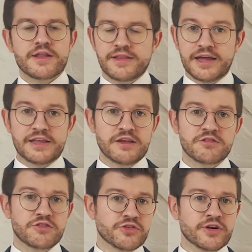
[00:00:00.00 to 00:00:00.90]
That
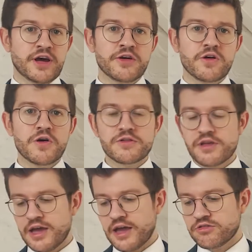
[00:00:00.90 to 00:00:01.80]
is, your
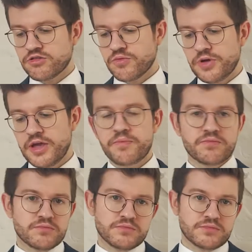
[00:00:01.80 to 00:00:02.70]
nanocoating has to
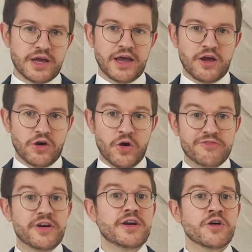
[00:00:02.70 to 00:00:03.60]
be
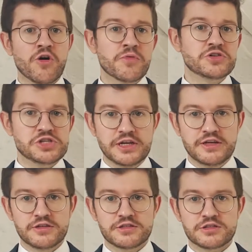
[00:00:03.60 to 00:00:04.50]
very
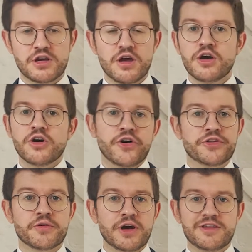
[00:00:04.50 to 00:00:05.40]
homogeneous,
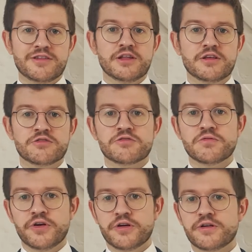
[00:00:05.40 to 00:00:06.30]
otherwise it doesn't
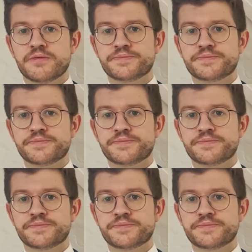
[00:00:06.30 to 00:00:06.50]
work.